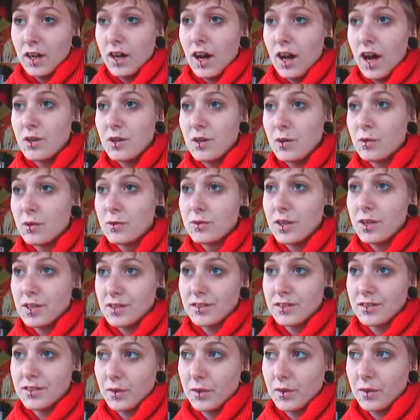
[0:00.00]
I don't
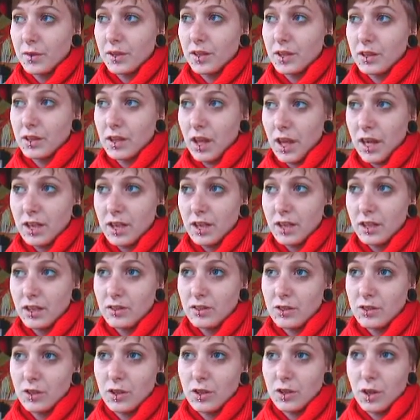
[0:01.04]
necessarily like
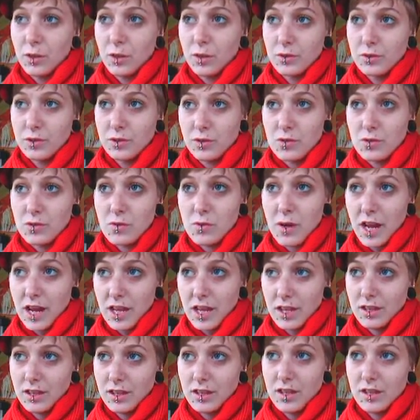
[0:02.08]
to go to
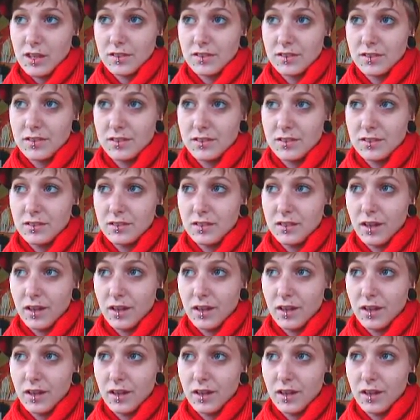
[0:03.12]
atheist,